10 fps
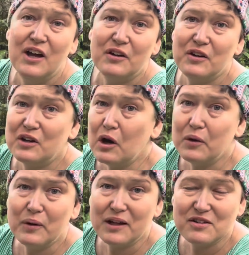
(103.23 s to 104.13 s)
could
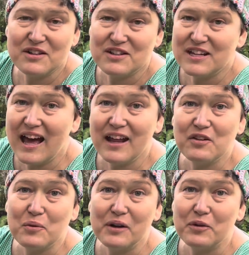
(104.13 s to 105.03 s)
go into the town,
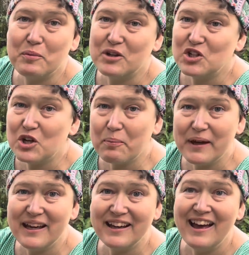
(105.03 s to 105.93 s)
do a little bit of
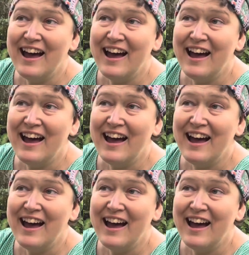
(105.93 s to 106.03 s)
shopping.